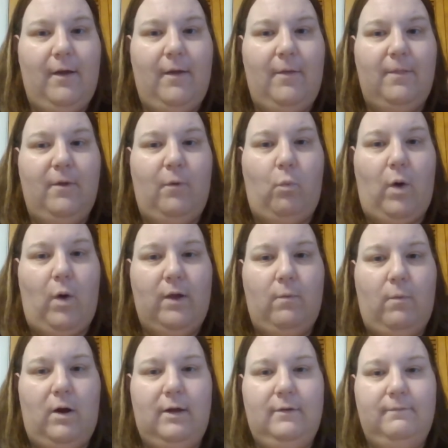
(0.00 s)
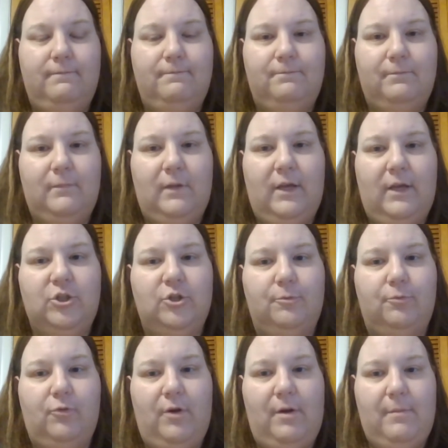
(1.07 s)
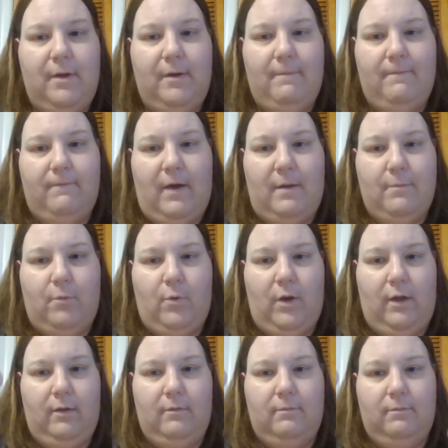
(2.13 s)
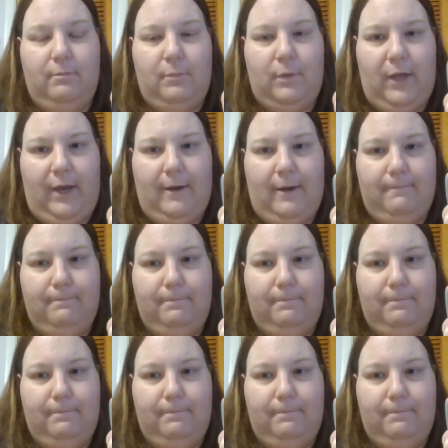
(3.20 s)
the white one is your premium fine point blade.